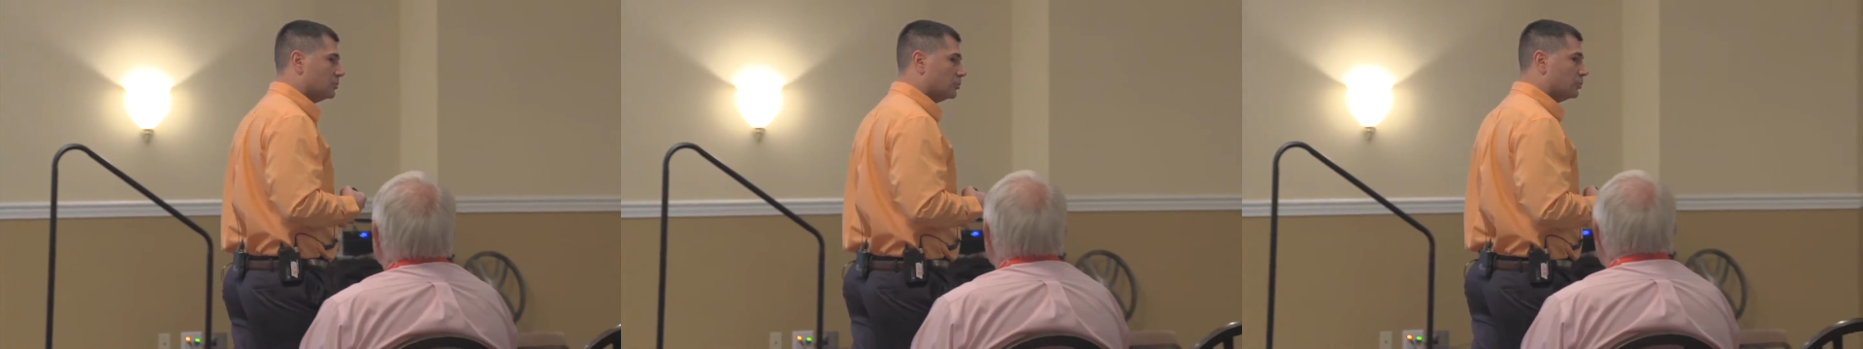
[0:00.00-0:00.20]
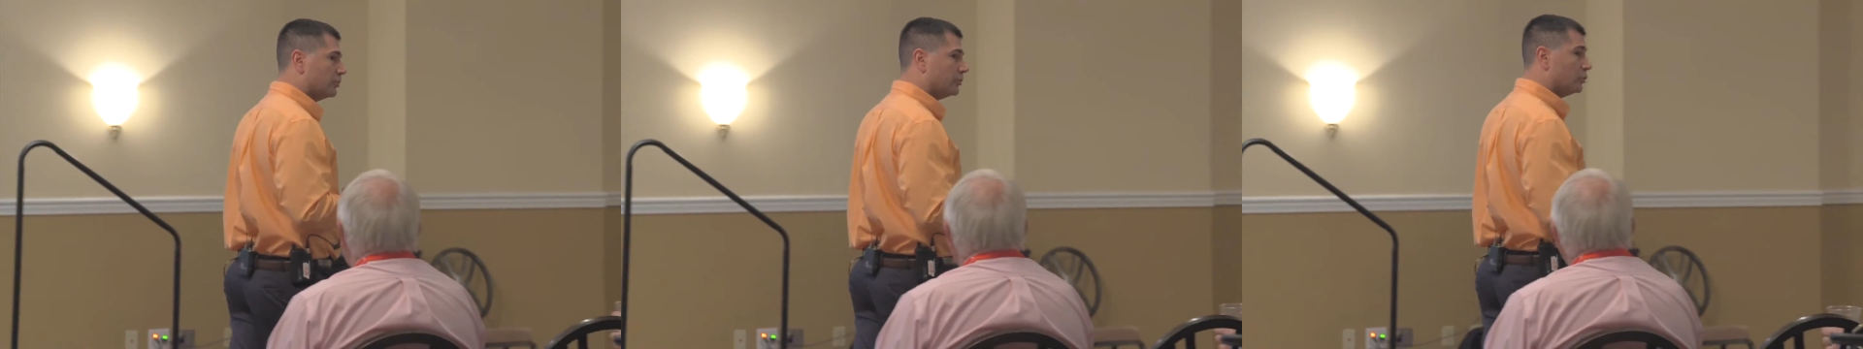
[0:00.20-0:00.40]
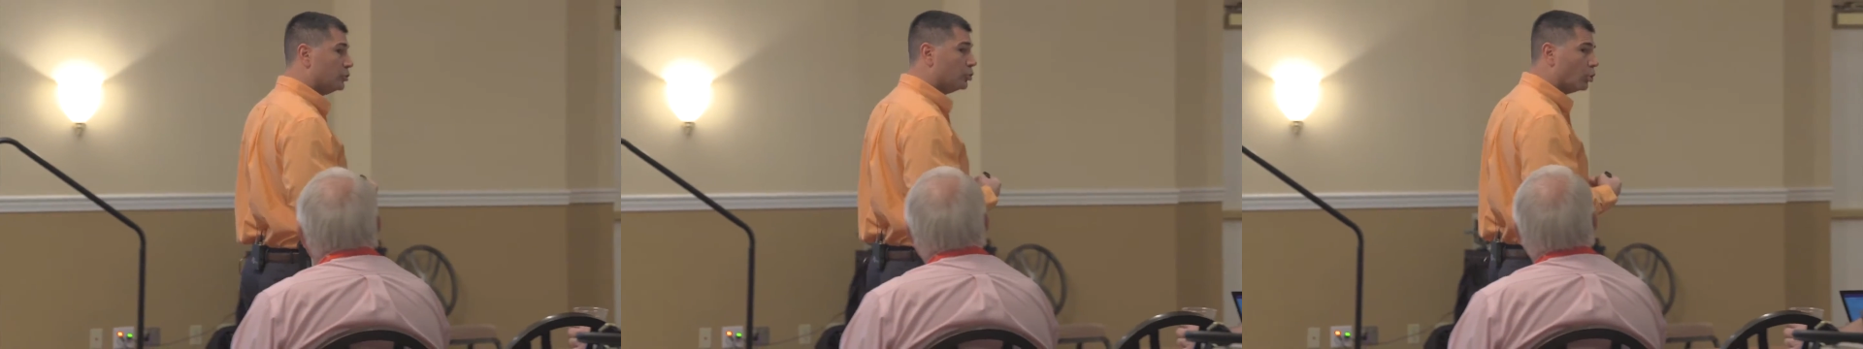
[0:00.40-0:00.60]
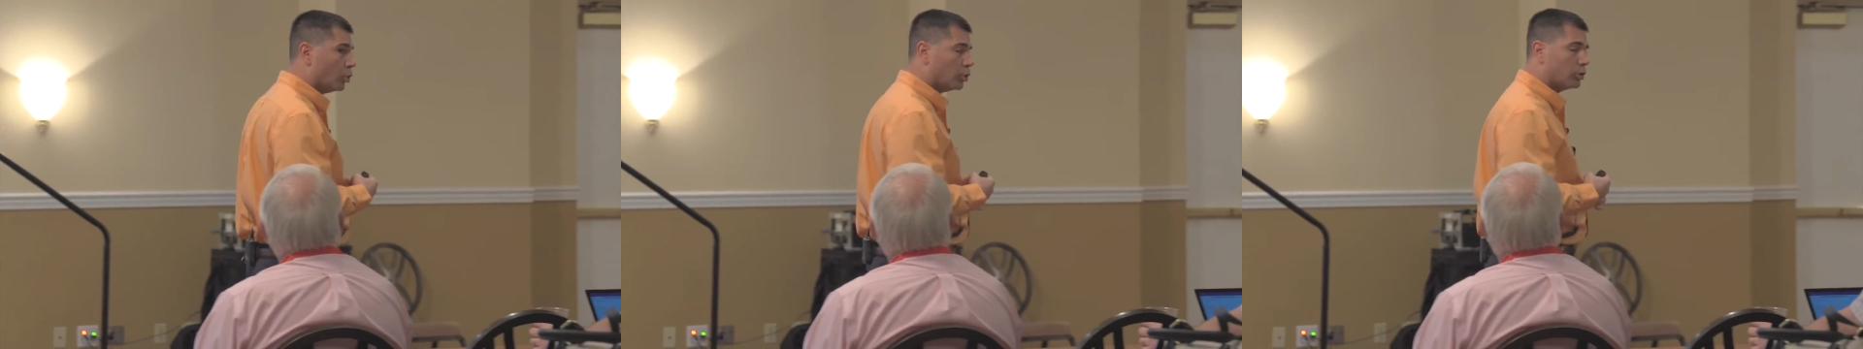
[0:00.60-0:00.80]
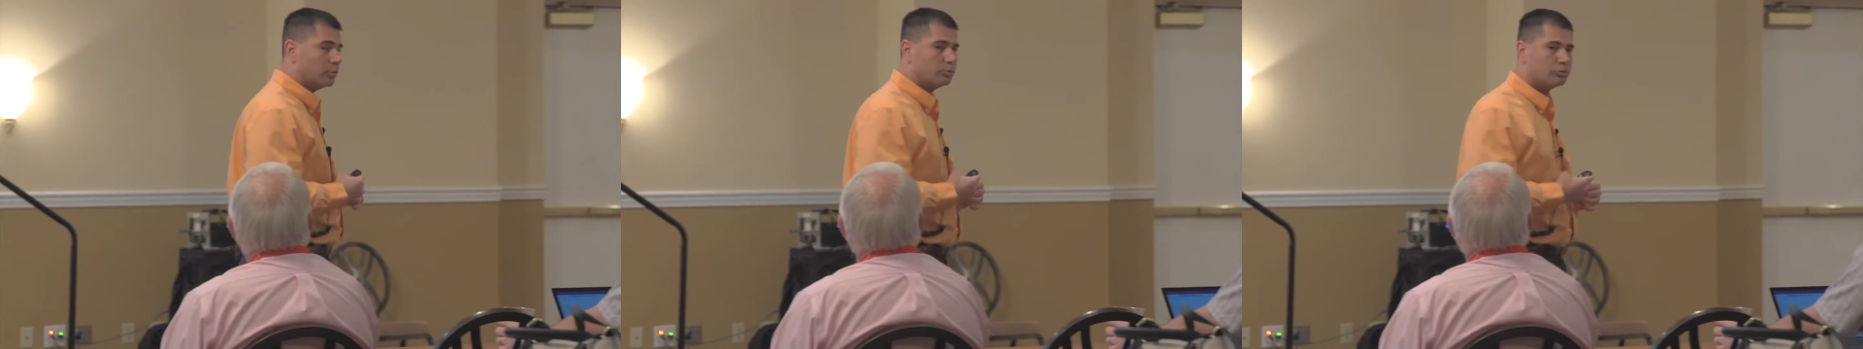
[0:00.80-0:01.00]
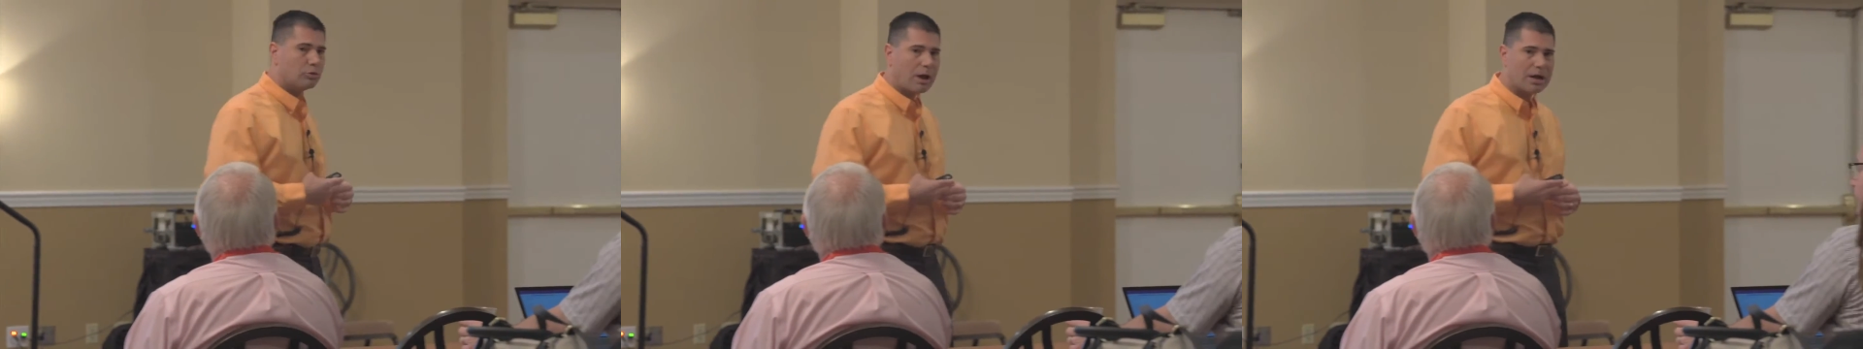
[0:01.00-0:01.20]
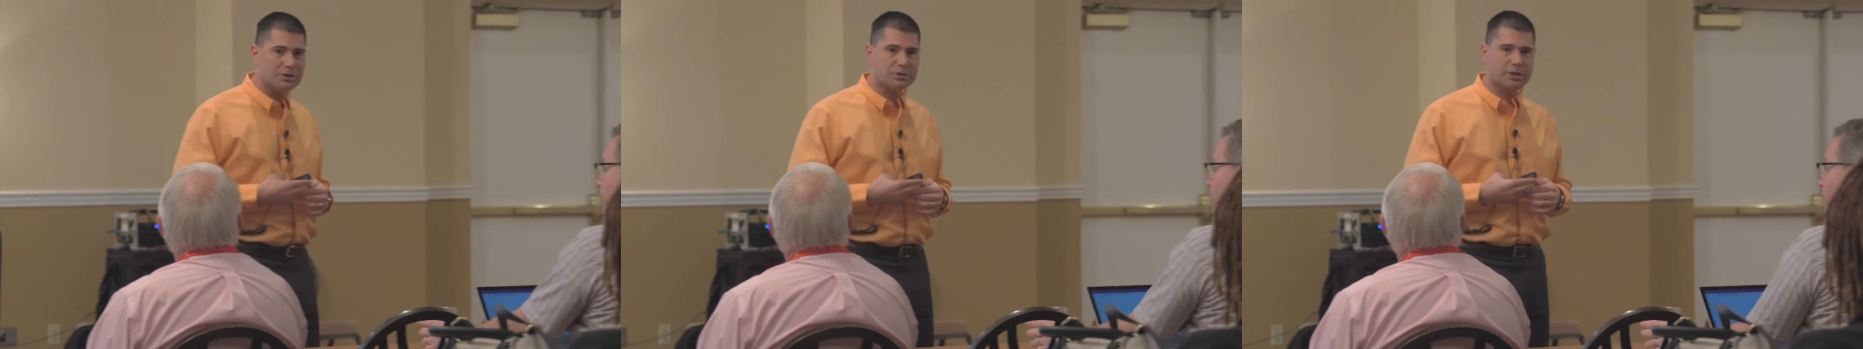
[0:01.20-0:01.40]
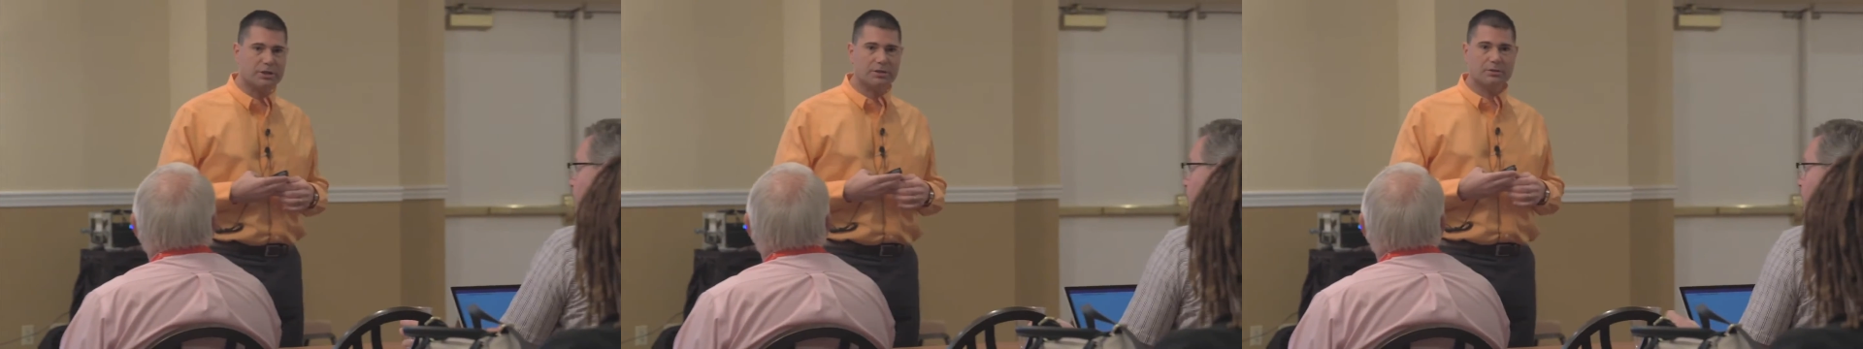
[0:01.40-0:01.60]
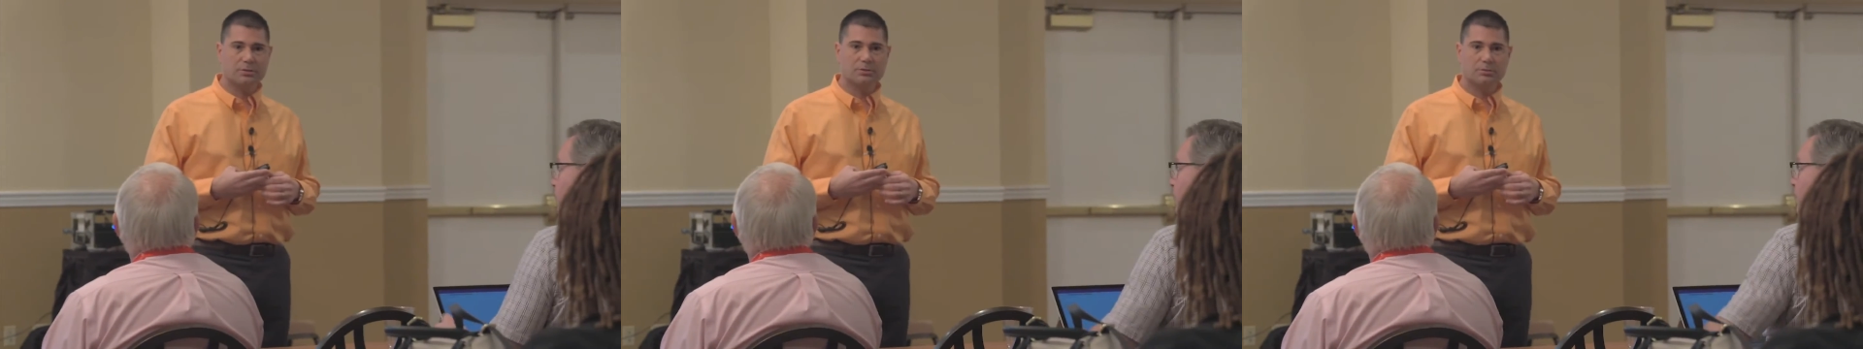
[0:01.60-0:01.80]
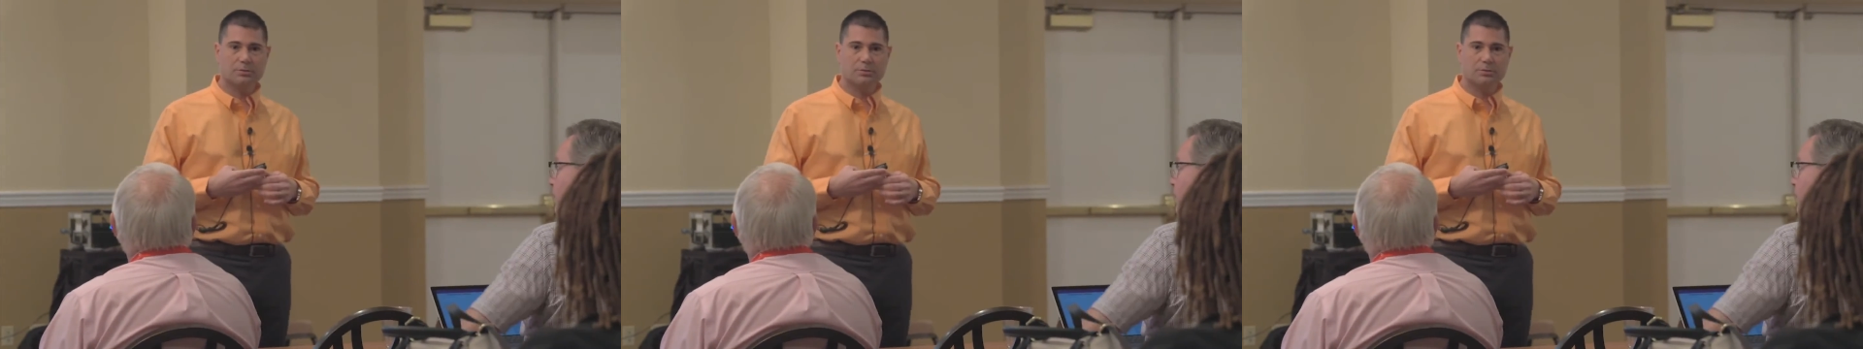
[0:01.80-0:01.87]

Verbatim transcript: with your project